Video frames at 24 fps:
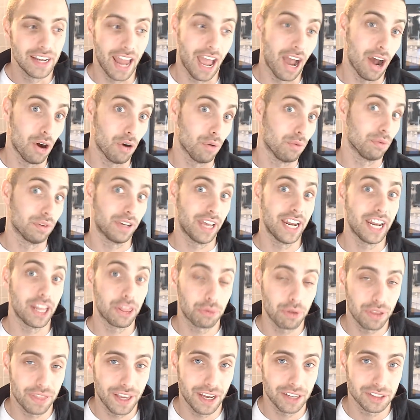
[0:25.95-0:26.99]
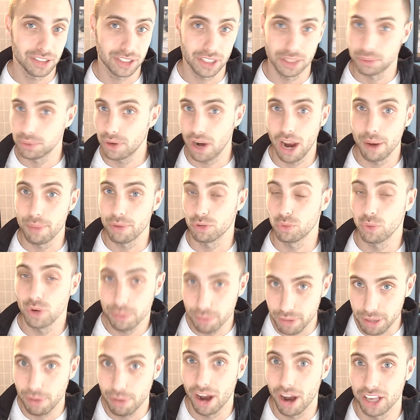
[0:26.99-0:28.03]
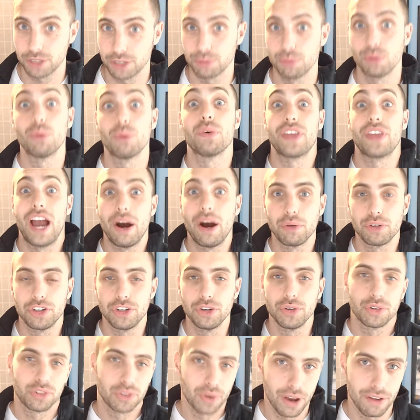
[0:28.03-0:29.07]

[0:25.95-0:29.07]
Now, getting 3,000 subscribers wouldn't be possible without you.